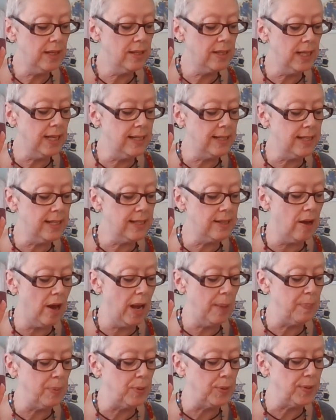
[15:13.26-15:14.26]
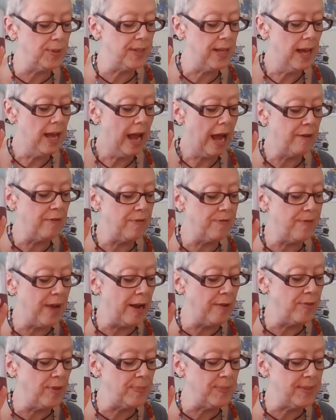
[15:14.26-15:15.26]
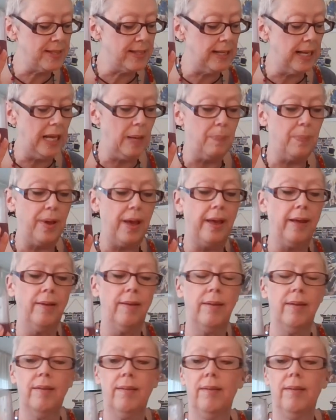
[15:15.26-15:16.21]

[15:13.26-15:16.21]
to his disciples and found them sleeping.